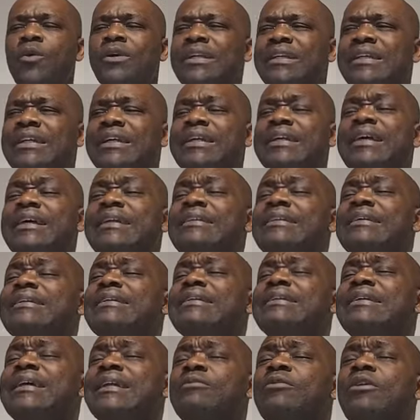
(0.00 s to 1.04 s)
dedicate it
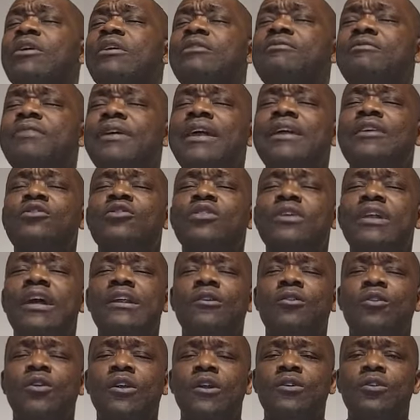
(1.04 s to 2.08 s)
in the name of the Father, the Son, and
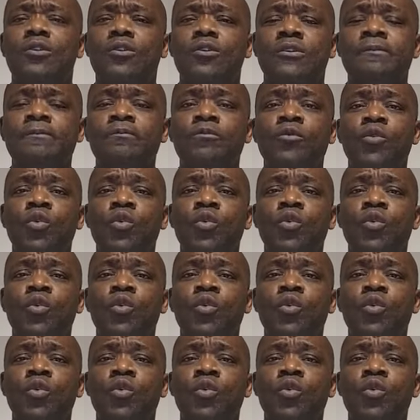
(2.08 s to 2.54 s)
the Holy Ghost.